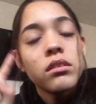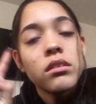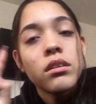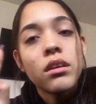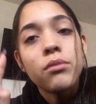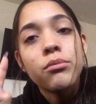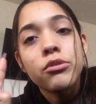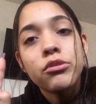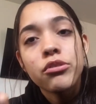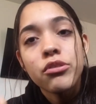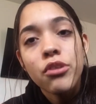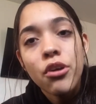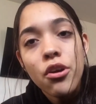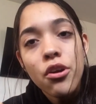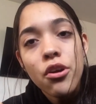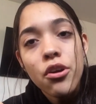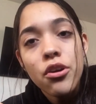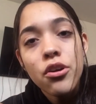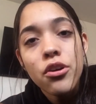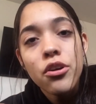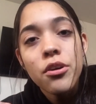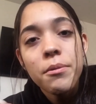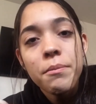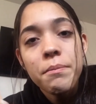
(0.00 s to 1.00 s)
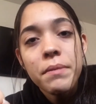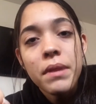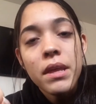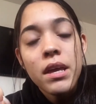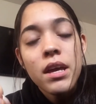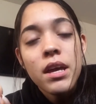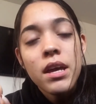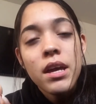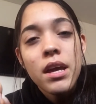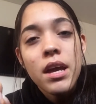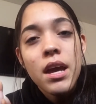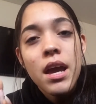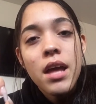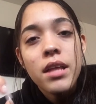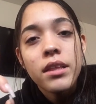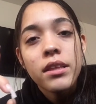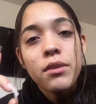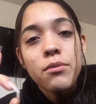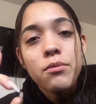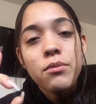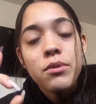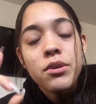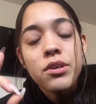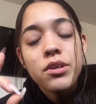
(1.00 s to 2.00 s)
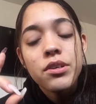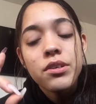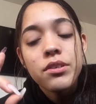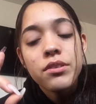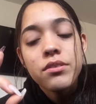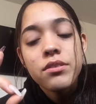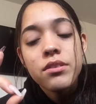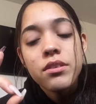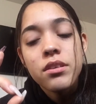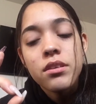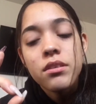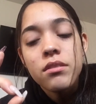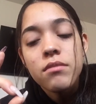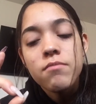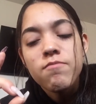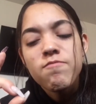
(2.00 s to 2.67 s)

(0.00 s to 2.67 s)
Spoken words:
It was her, and it was